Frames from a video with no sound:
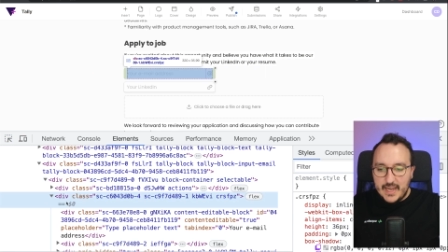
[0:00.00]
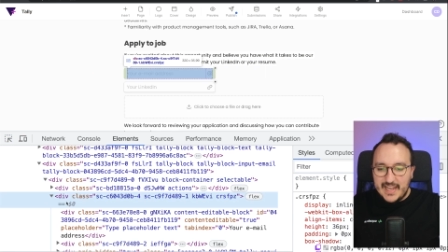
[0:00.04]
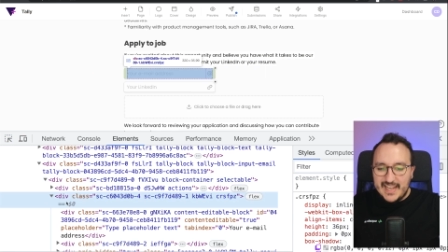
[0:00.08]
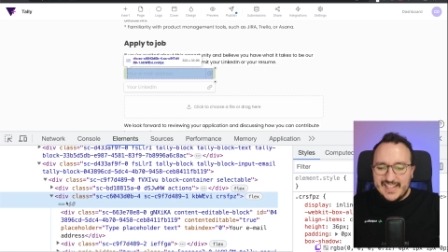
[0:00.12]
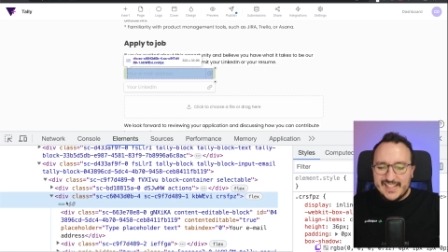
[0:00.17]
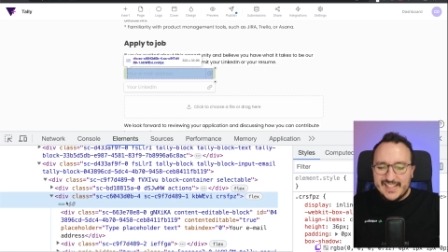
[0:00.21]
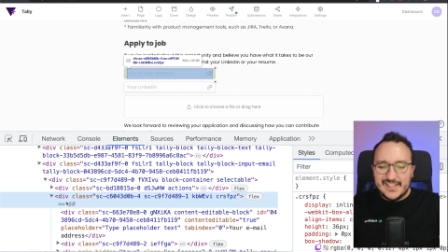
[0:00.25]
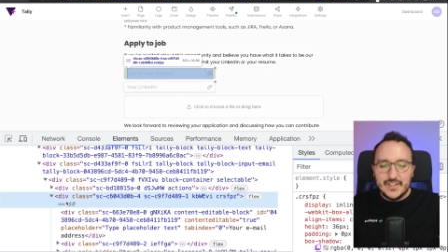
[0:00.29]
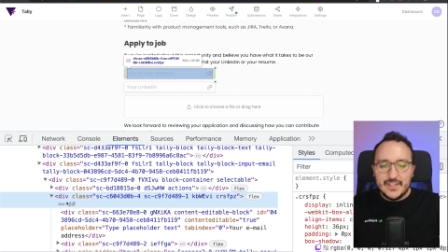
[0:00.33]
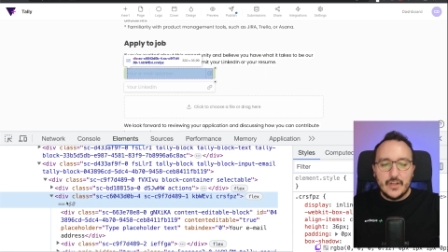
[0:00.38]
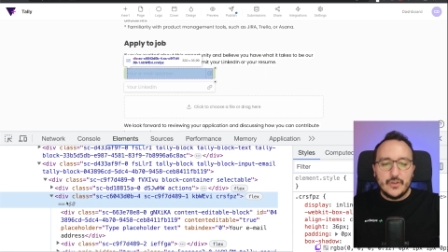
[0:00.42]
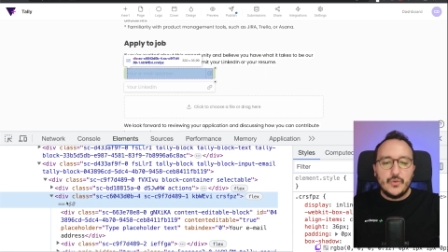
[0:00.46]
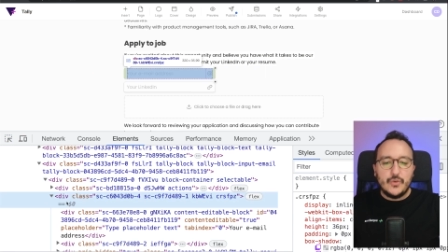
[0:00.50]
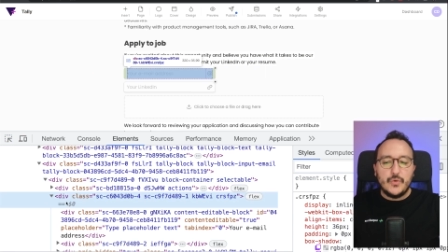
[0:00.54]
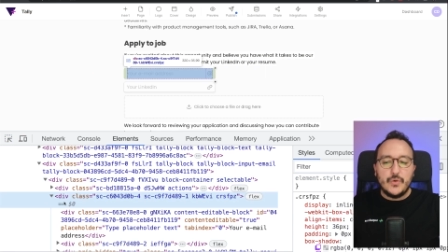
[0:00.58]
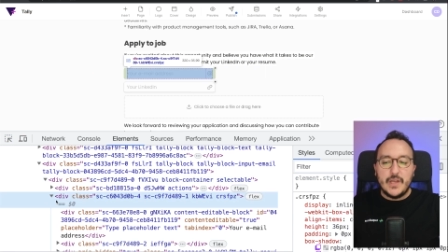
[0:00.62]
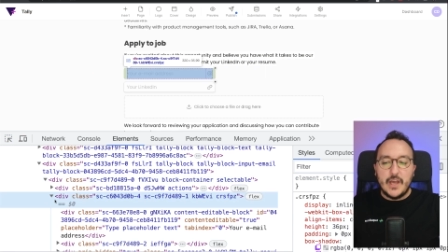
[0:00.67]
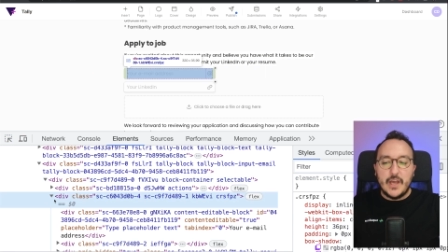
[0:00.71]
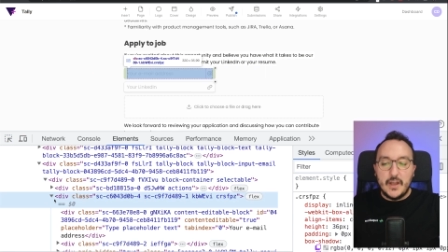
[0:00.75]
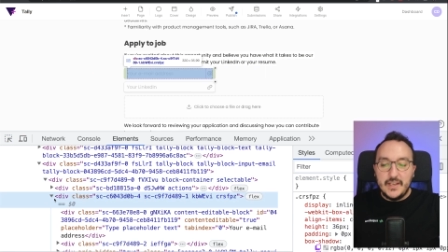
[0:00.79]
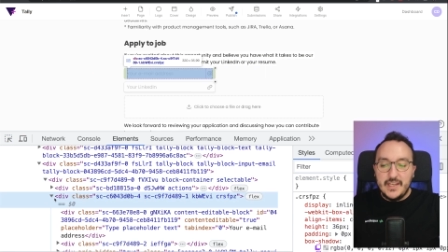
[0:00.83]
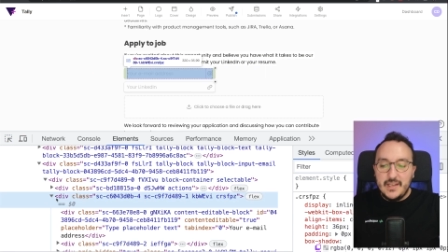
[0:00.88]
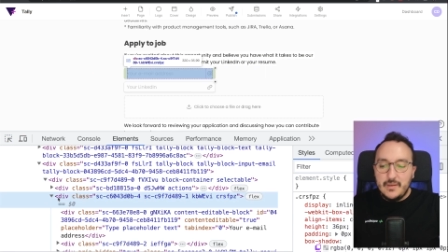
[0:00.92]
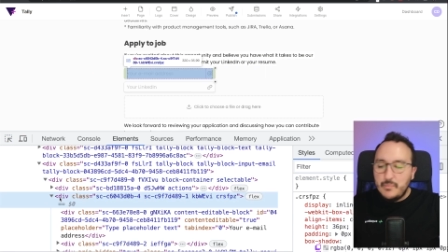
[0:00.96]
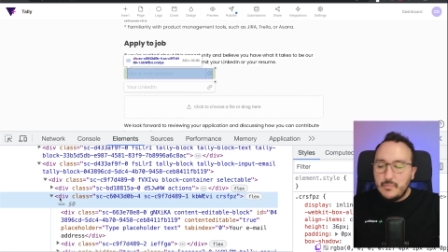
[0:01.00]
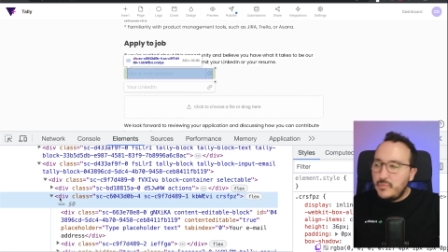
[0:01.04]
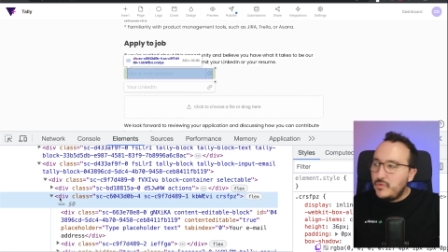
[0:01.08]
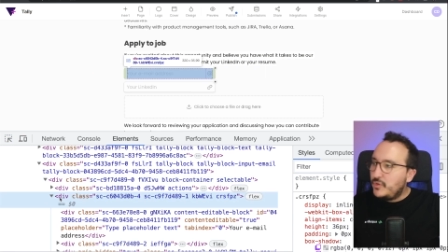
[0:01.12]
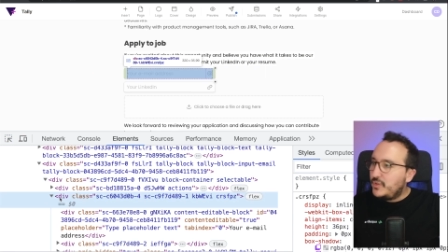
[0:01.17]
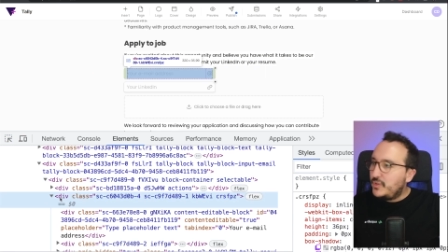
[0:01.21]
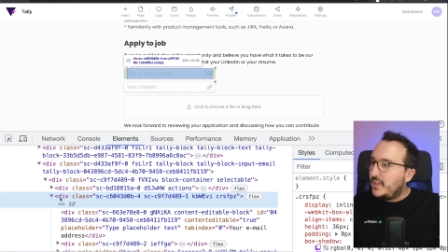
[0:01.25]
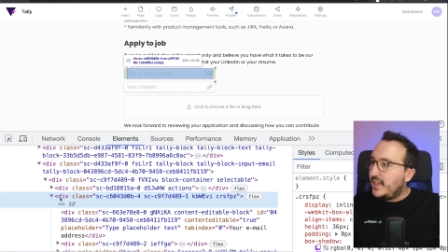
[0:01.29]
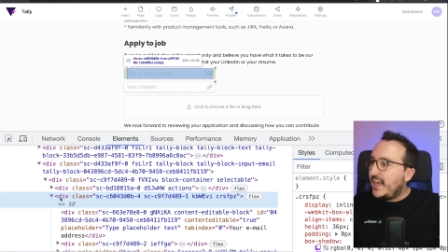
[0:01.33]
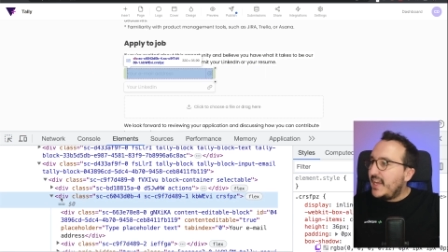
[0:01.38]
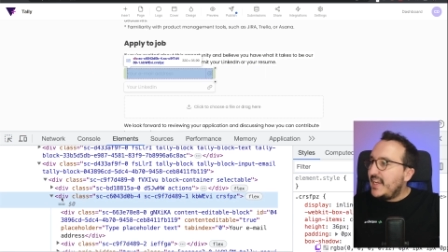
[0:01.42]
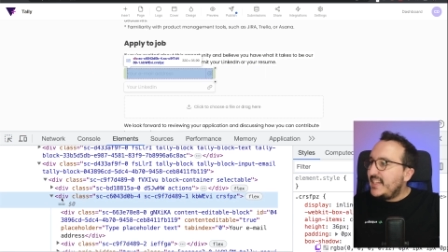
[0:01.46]
it's not an
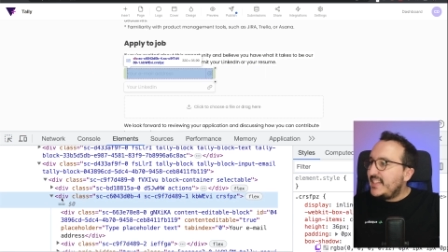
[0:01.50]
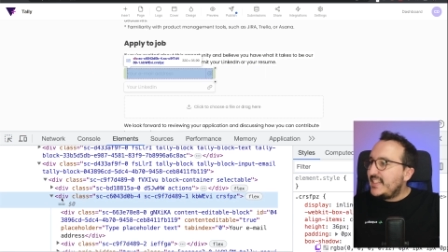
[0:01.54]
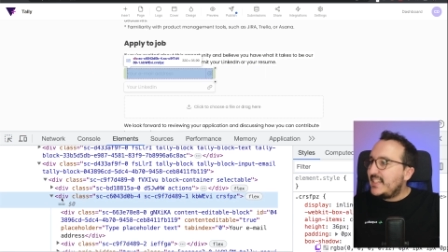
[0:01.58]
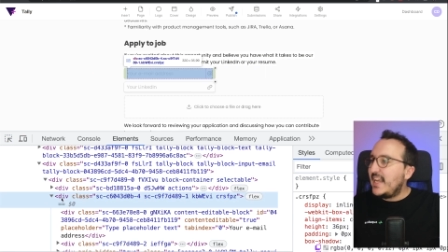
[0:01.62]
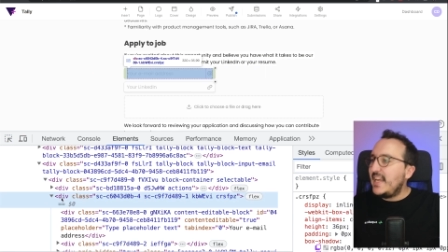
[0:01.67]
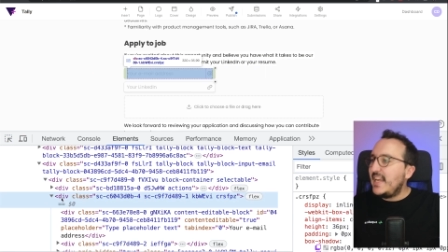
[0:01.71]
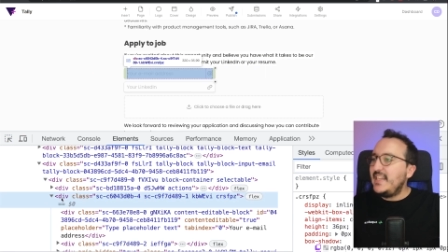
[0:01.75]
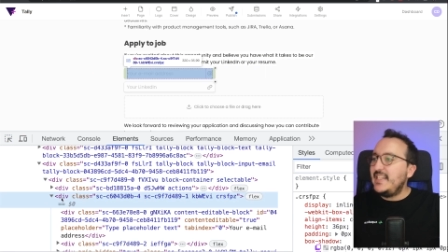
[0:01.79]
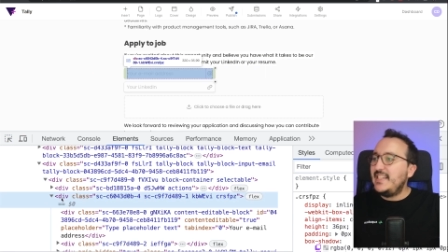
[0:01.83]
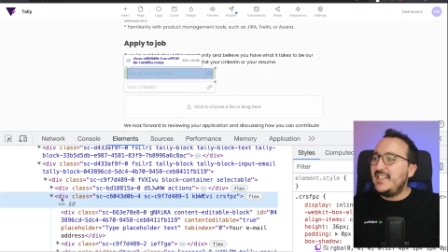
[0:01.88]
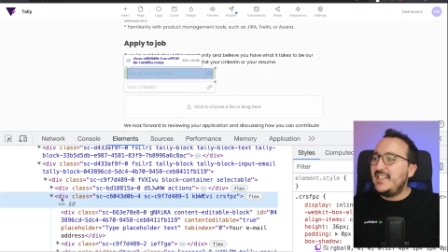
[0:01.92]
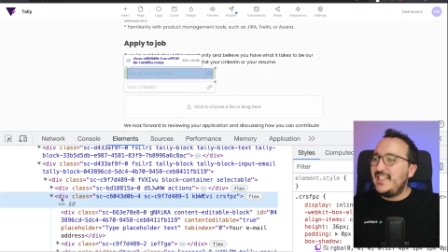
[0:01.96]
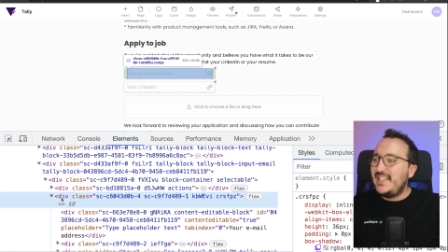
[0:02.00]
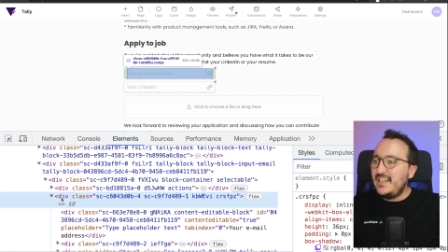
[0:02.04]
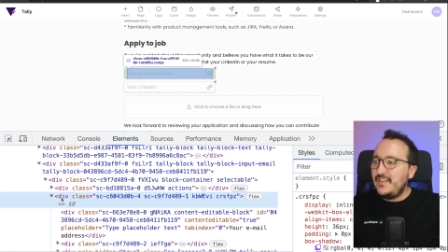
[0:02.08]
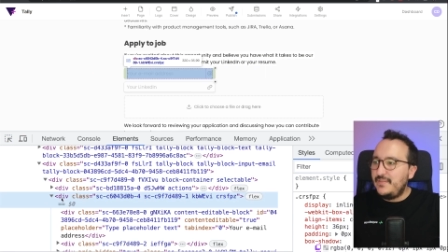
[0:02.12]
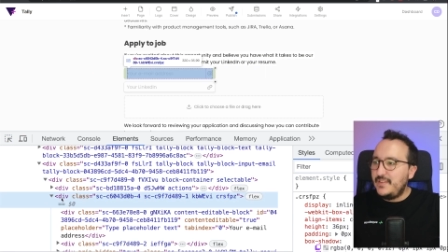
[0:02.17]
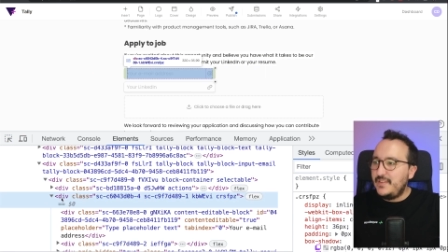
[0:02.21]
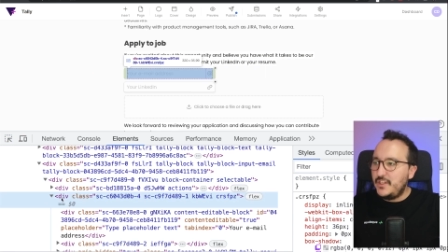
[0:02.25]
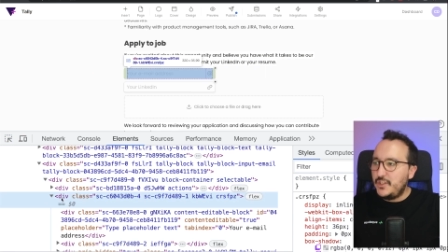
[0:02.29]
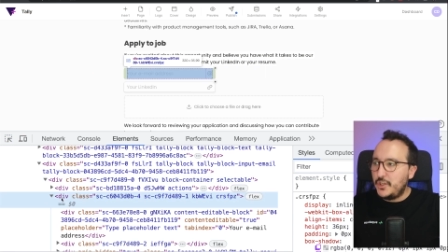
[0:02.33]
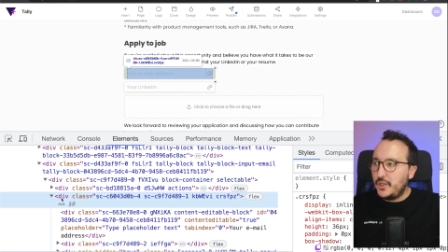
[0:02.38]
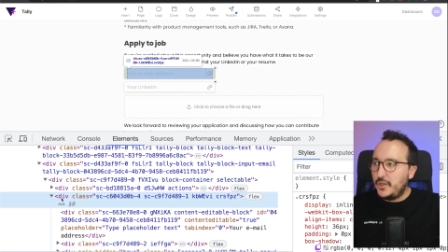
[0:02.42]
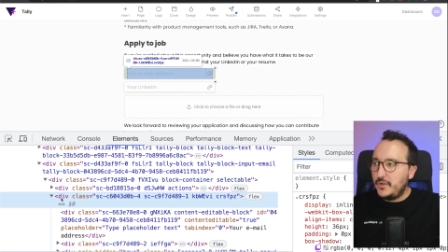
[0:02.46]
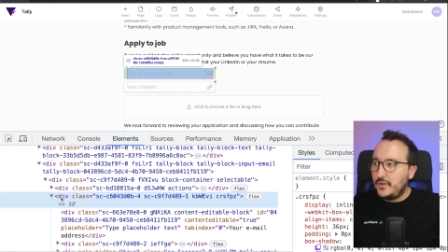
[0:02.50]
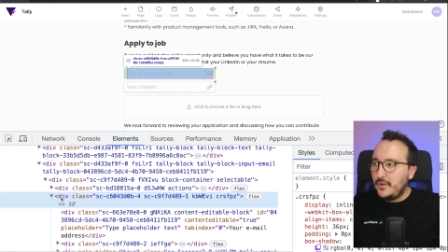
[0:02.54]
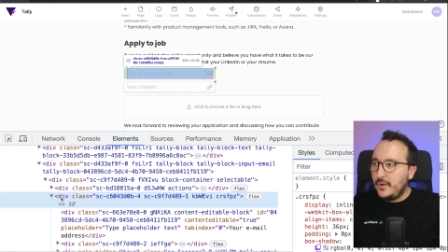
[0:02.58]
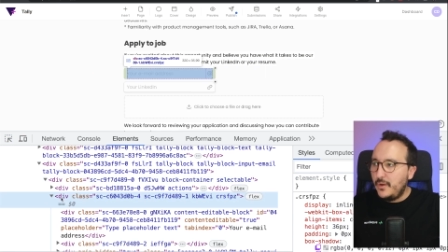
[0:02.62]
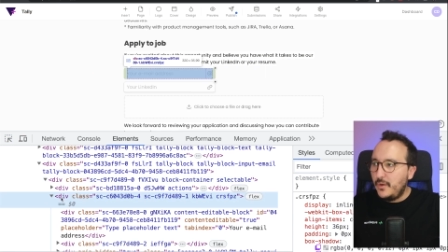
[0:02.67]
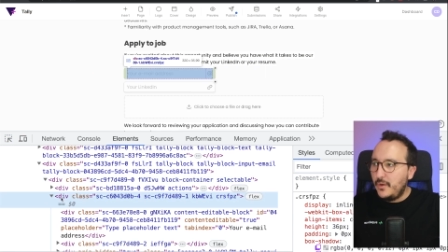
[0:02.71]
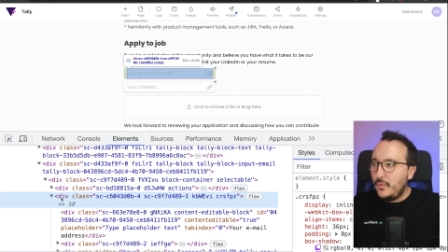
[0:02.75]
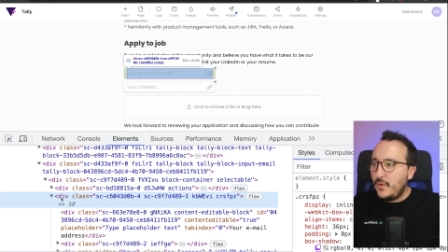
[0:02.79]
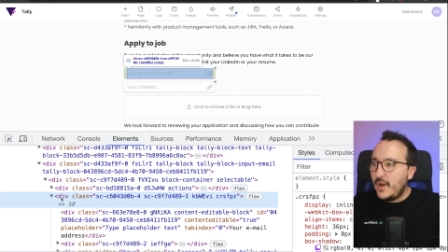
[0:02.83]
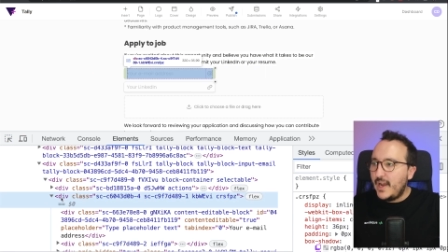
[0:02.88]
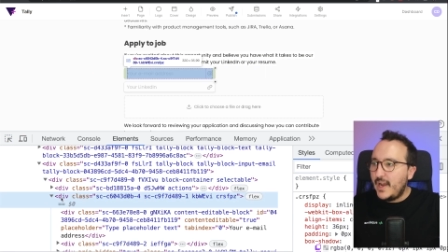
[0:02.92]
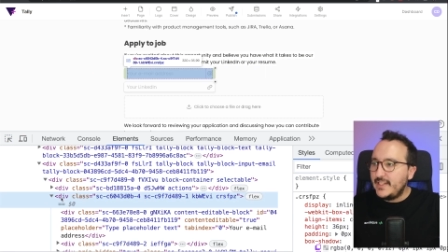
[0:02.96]
input, it's a division,
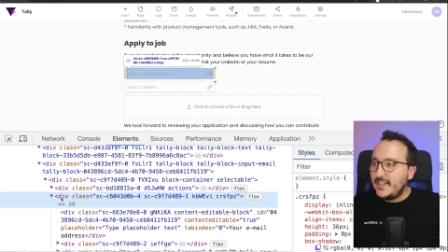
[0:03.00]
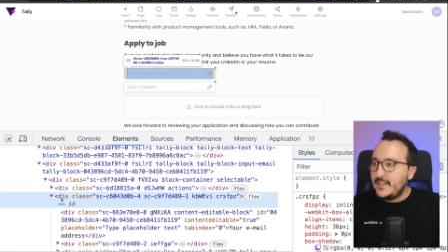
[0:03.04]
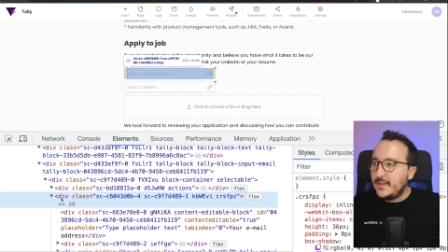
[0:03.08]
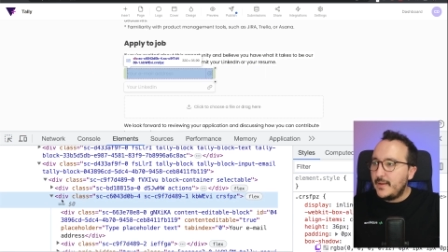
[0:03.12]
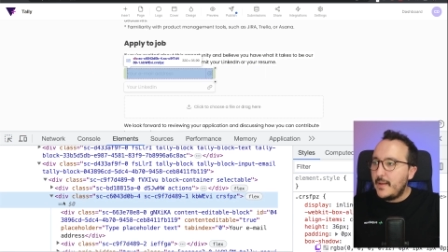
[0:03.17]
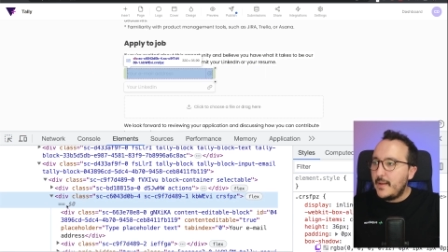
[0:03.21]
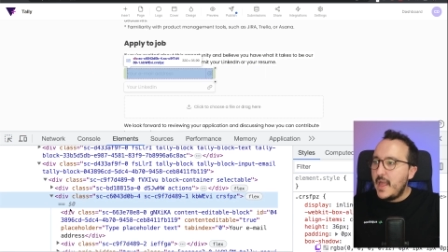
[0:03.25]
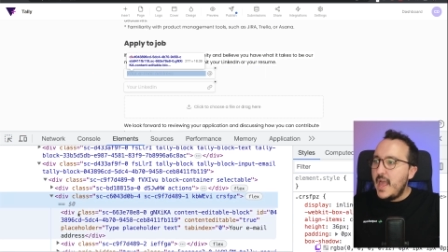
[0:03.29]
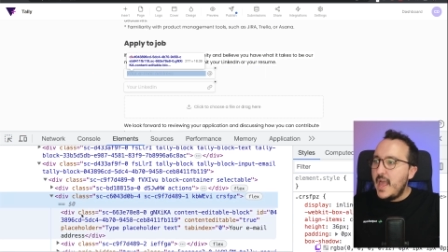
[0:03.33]
right?